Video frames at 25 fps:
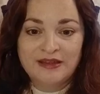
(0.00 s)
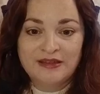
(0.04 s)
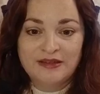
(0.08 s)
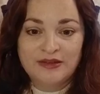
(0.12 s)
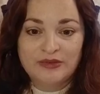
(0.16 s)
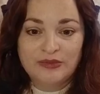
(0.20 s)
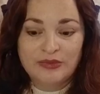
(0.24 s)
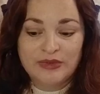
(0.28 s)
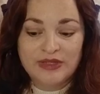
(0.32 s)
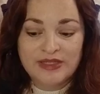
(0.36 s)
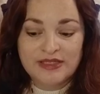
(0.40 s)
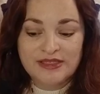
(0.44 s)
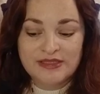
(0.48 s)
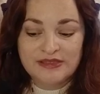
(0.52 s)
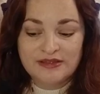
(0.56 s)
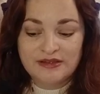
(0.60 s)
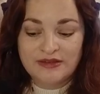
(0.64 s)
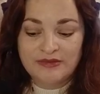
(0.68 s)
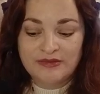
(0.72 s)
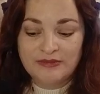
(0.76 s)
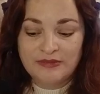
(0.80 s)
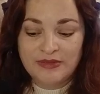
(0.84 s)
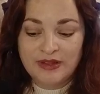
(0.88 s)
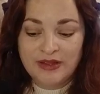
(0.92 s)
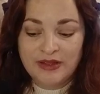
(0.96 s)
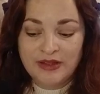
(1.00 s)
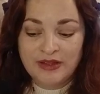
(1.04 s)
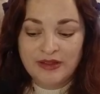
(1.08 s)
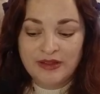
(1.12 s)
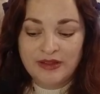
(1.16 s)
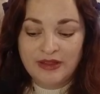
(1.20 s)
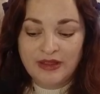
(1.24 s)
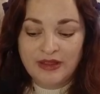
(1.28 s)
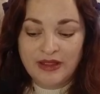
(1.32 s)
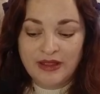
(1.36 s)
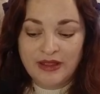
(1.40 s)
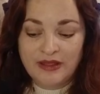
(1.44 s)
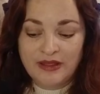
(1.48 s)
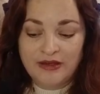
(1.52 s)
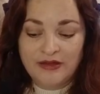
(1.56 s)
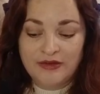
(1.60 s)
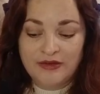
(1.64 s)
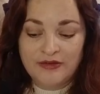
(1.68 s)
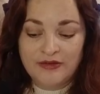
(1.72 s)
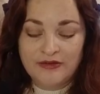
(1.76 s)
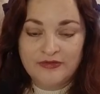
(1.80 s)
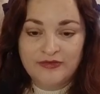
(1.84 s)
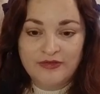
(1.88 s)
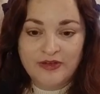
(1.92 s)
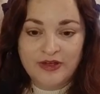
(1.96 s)
the wisdom
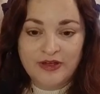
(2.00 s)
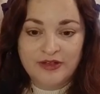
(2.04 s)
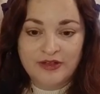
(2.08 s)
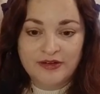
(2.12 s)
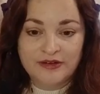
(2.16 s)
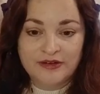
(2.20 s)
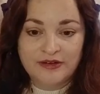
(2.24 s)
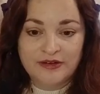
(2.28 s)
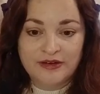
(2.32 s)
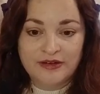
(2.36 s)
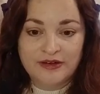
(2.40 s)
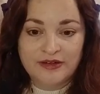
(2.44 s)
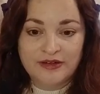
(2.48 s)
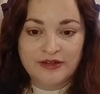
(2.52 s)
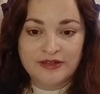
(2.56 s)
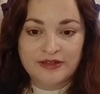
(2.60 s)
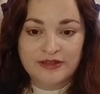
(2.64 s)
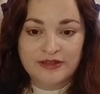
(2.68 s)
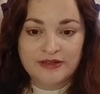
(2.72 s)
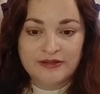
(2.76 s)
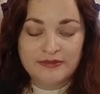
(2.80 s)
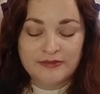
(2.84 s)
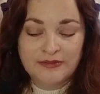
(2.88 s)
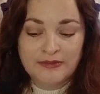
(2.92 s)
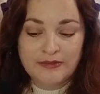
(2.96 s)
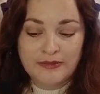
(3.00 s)
of Father Earth.